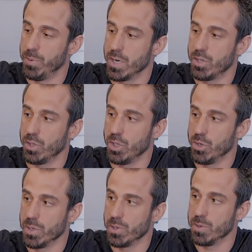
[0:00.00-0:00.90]
potentially
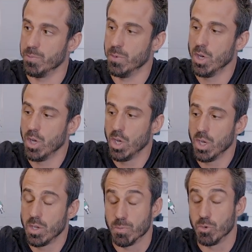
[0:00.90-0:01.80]
doing some
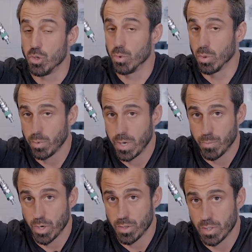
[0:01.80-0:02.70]
dual
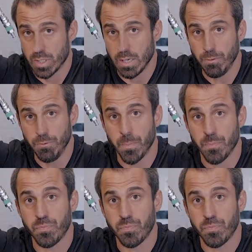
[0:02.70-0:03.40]
rebreather stuff.